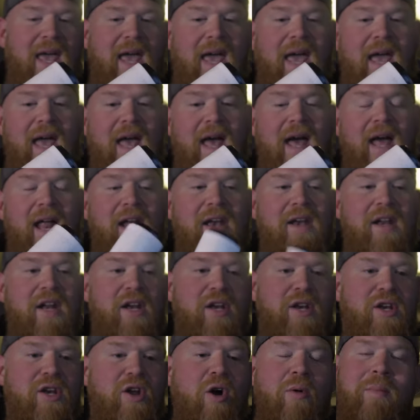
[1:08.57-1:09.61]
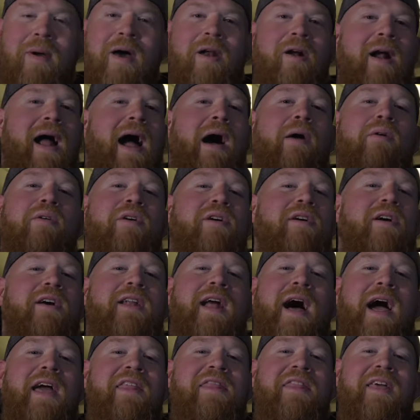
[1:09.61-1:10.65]
And no matter how
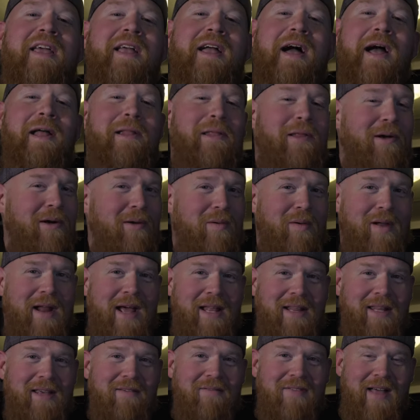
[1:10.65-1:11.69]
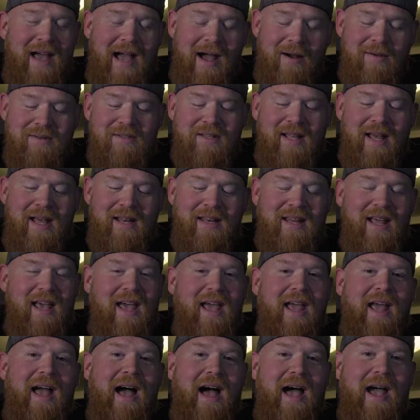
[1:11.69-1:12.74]
good I think I look when I leave the house that
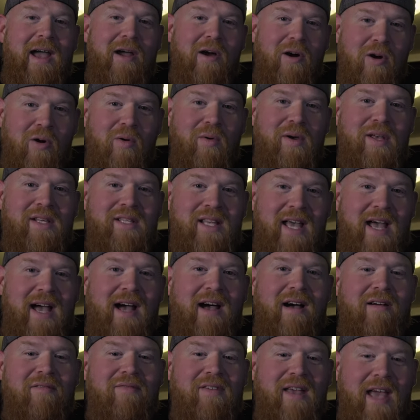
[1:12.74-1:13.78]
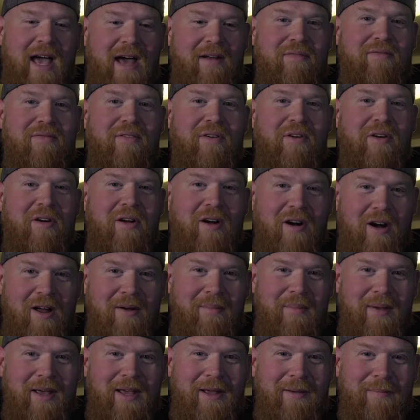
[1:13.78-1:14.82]
day, I always have cat fur
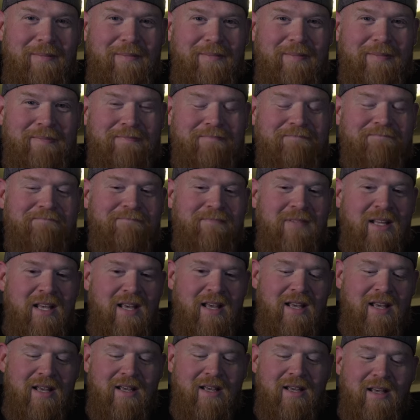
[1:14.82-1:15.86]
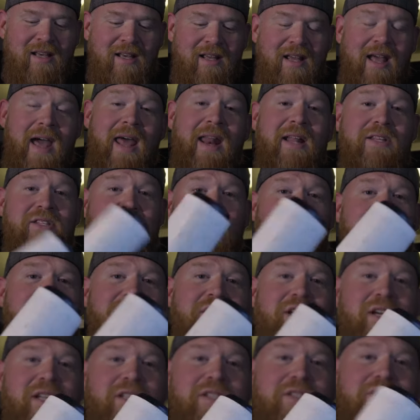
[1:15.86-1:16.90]
on me and it's
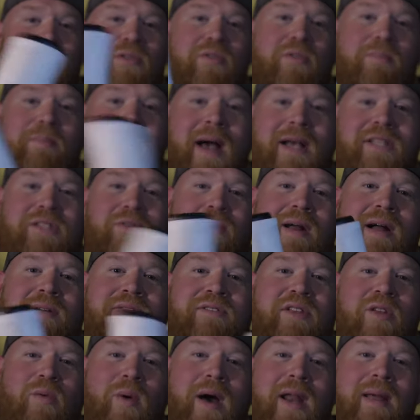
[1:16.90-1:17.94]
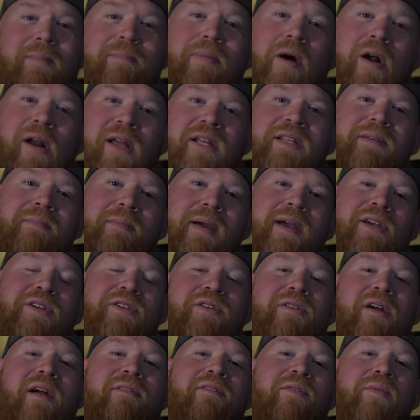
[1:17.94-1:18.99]
always good to pass around to the wedding party to make
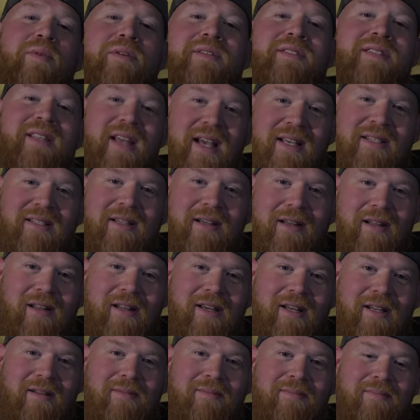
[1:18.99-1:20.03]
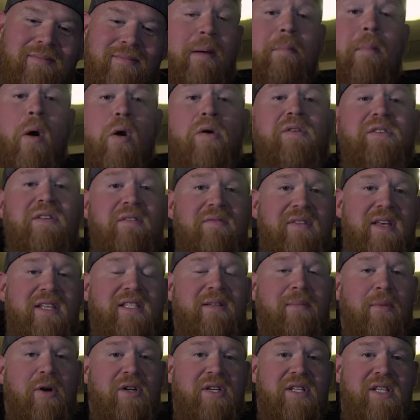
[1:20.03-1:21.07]
sure everyone's nice and clean. Now, most of
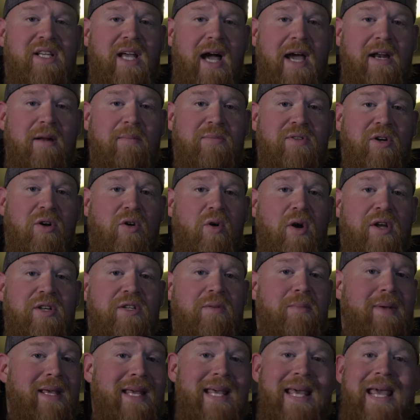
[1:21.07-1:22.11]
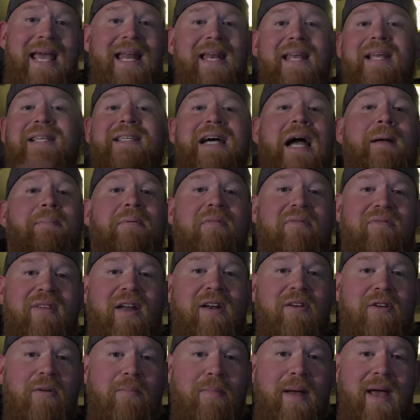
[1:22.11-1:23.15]
these emergency items are going to be any type of
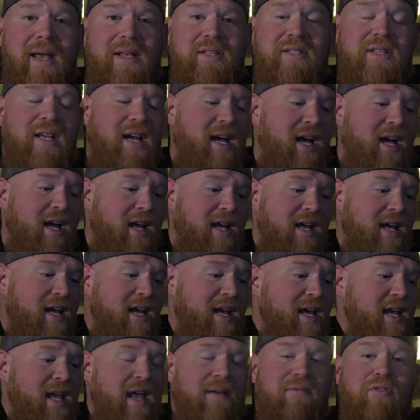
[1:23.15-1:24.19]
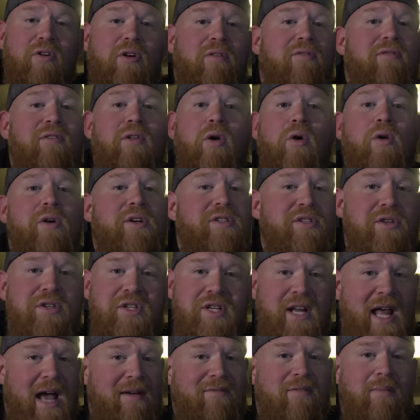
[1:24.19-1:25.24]
vendor based. Uh, if you're a florist, you
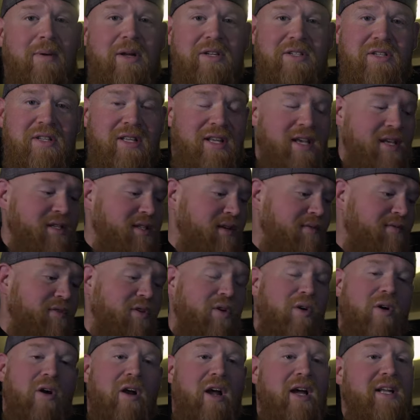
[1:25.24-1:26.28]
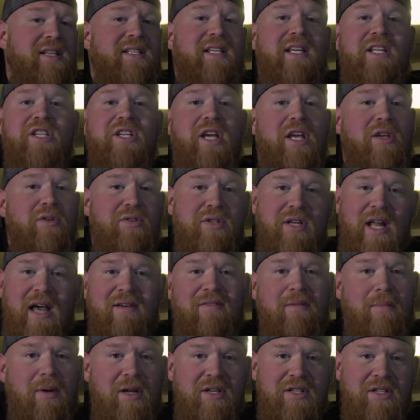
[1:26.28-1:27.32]
should have a bunch of these. If you're a DJ, you should
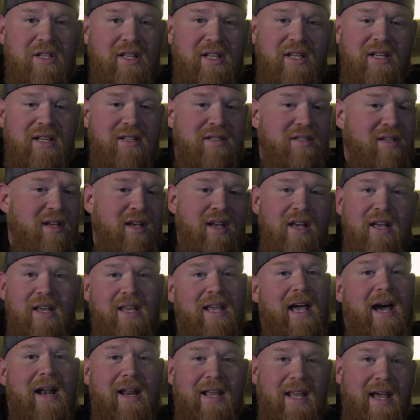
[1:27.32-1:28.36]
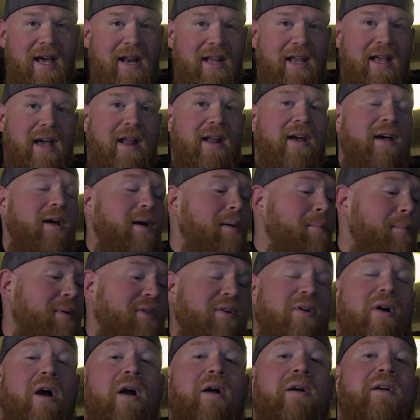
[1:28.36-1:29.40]
have a bunch of these, yada, yada, yada.
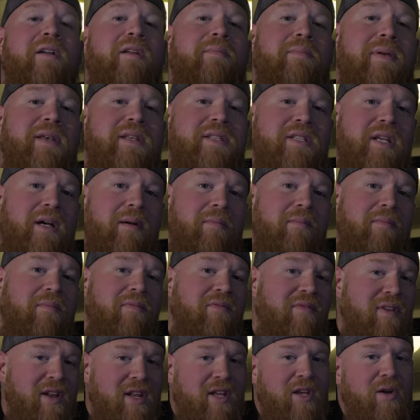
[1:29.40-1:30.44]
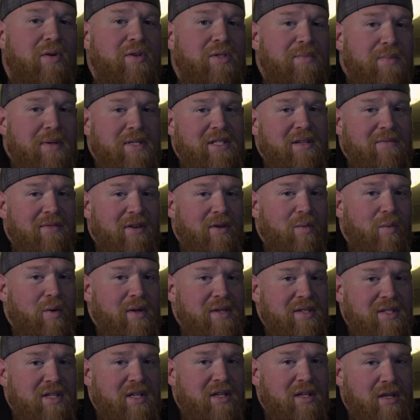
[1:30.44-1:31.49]
But there are going to be some video specific
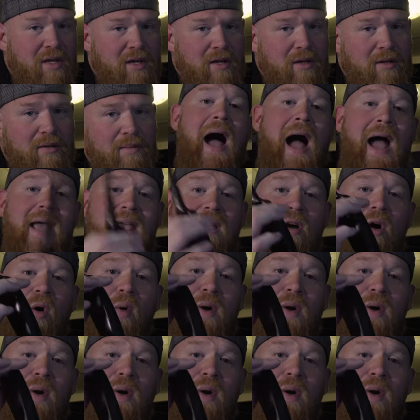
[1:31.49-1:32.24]
ones in here. I